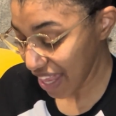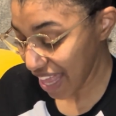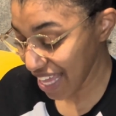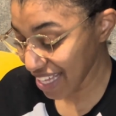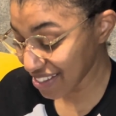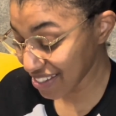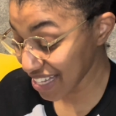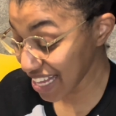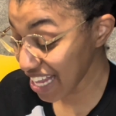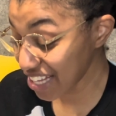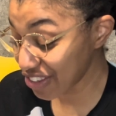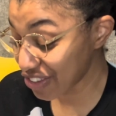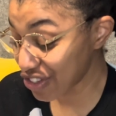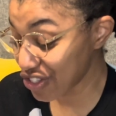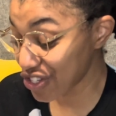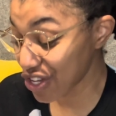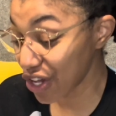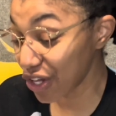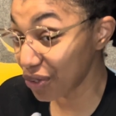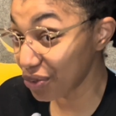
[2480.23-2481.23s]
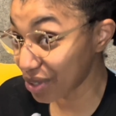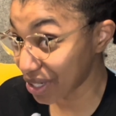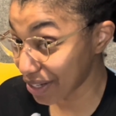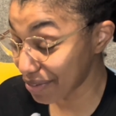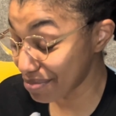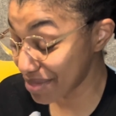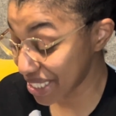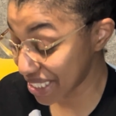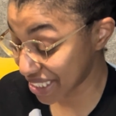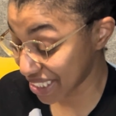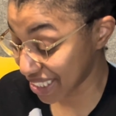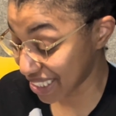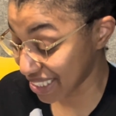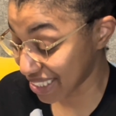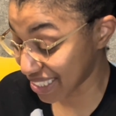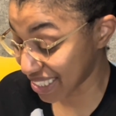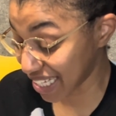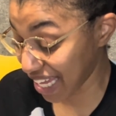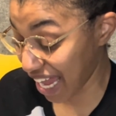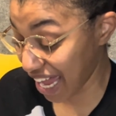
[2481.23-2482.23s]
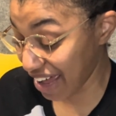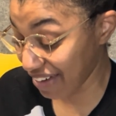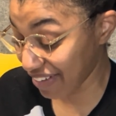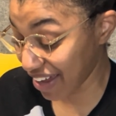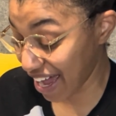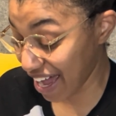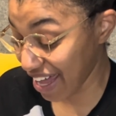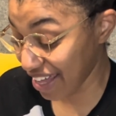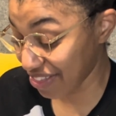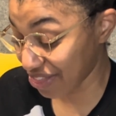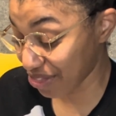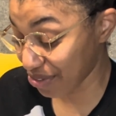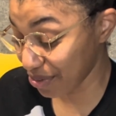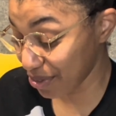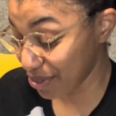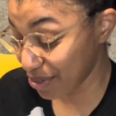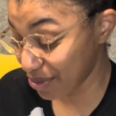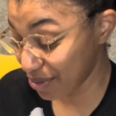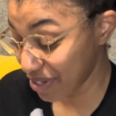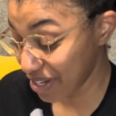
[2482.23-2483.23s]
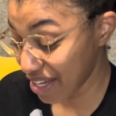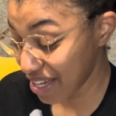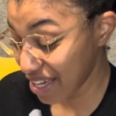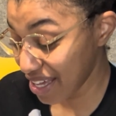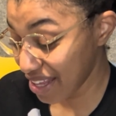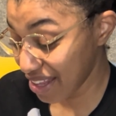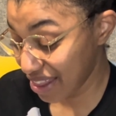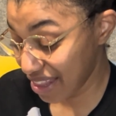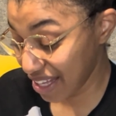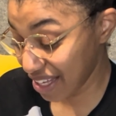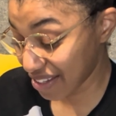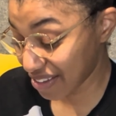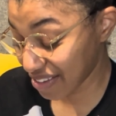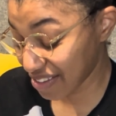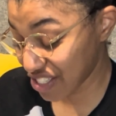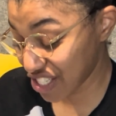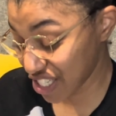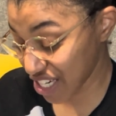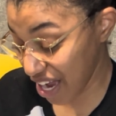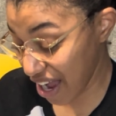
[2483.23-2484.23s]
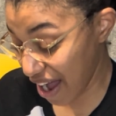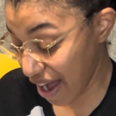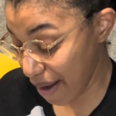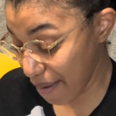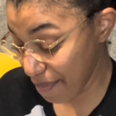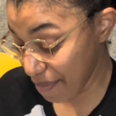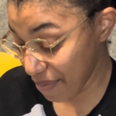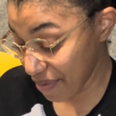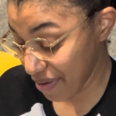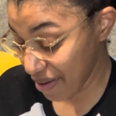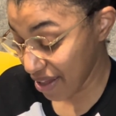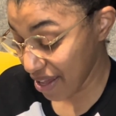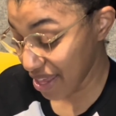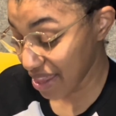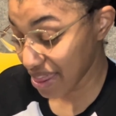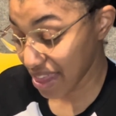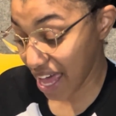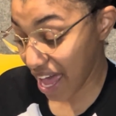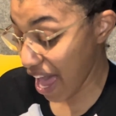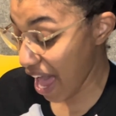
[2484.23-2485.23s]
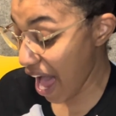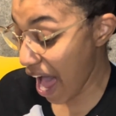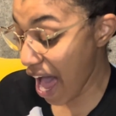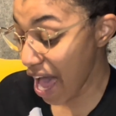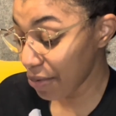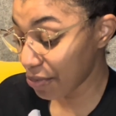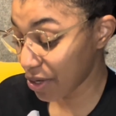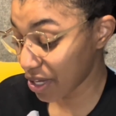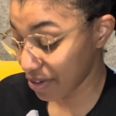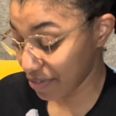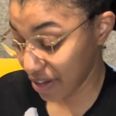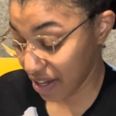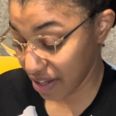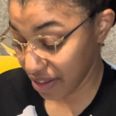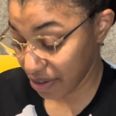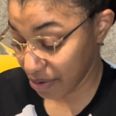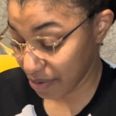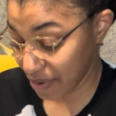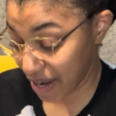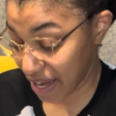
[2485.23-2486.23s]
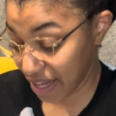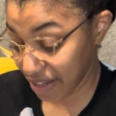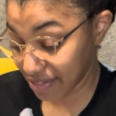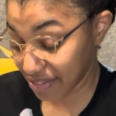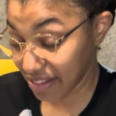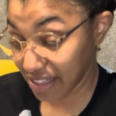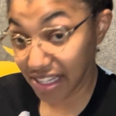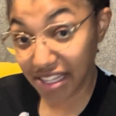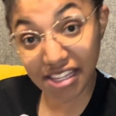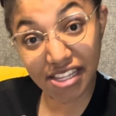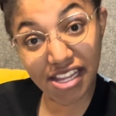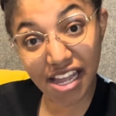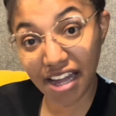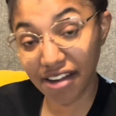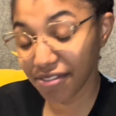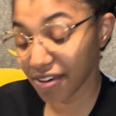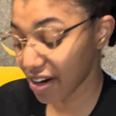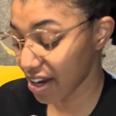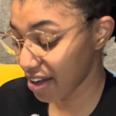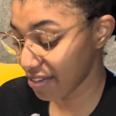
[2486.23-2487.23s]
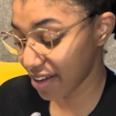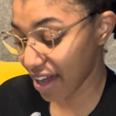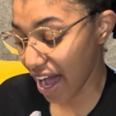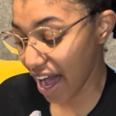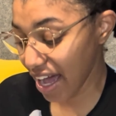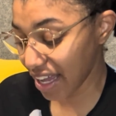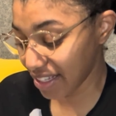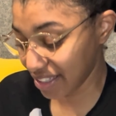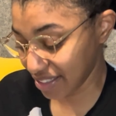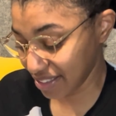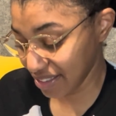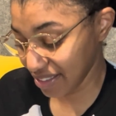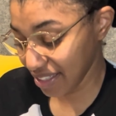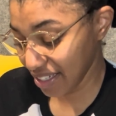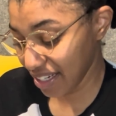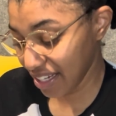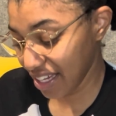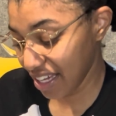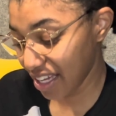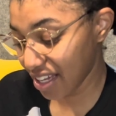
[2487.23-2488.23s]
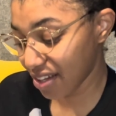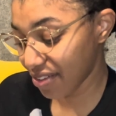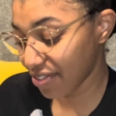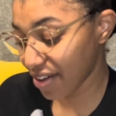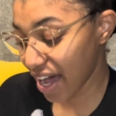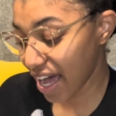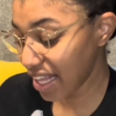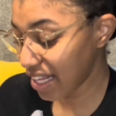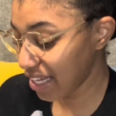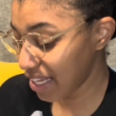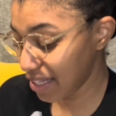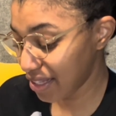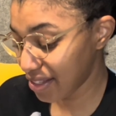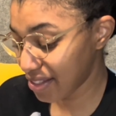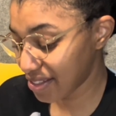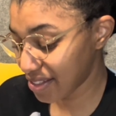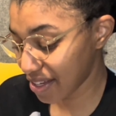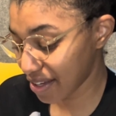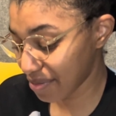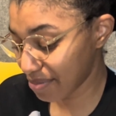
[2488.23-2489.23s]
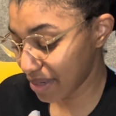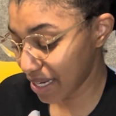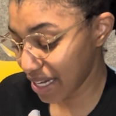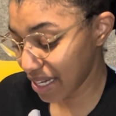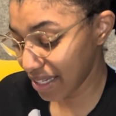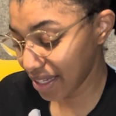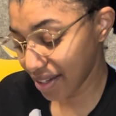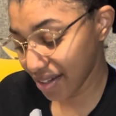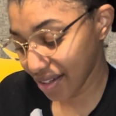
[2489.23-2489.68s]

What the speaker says: So that's 2 commissions that I've gotten through this shop that I would have otherwise never have gotten if I didn't stick my